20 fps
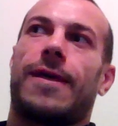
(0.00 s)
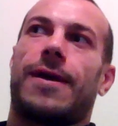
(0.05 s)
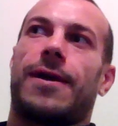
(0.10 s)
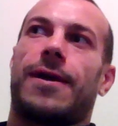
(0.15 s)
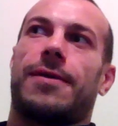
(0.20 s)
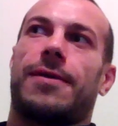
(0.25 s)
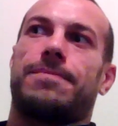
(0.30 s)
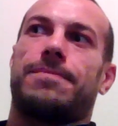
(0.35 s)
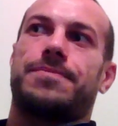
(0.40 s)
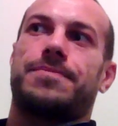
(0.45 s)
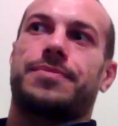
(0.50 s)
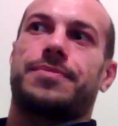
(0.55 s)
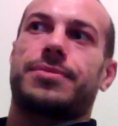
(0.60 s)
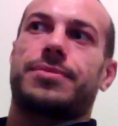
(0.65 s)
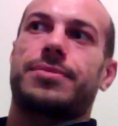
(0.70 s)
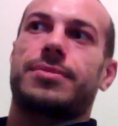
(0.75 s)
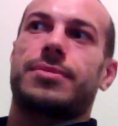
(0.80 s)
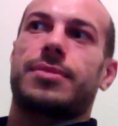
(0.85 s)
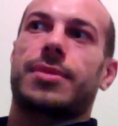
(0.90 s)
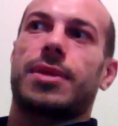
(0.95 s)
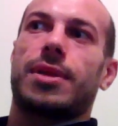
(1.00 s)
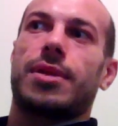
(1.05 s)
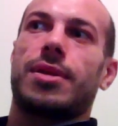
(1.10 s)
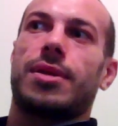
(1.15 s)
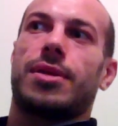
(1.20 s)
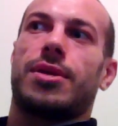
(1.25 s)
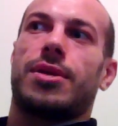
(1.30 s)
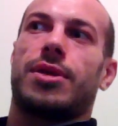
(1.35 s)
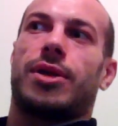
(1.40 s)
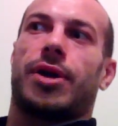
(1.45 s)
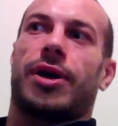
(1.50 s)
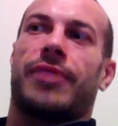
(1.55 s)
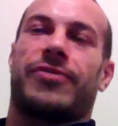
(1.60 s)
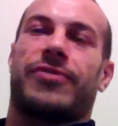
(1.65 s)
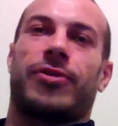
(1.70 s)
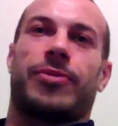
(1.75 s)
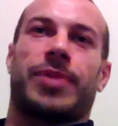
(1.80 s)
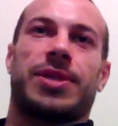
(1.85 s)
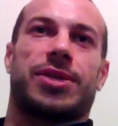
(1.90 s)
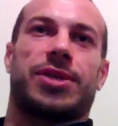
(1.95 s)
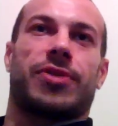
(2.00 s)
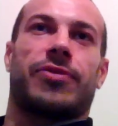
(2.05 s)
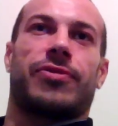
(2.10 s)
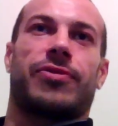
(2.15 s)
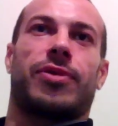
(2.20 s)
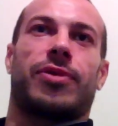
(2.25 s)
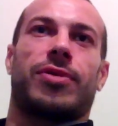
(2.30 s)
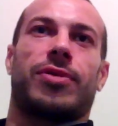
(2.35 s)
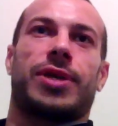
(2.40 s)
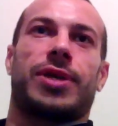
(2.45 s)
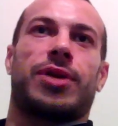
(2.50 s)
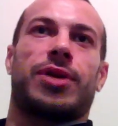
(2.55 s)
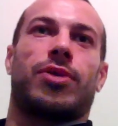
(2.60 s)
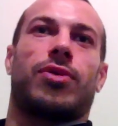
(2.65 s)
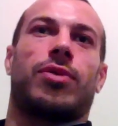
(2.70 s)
I feel myself rolling,